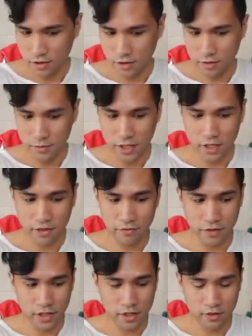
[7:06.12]
Oh my god, I'm
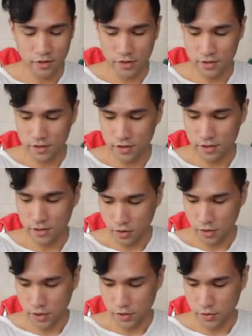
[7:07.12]
feeling current.
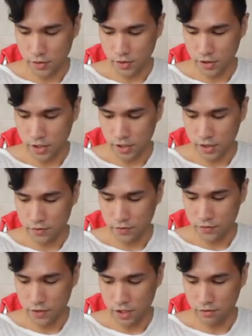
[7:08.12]
Okay, so currently it's
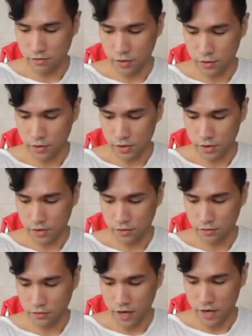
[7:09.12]
15 volt,
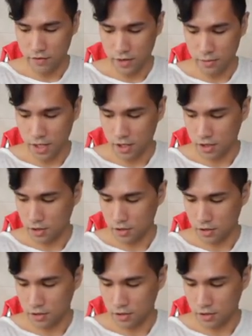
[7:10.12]
5 mA.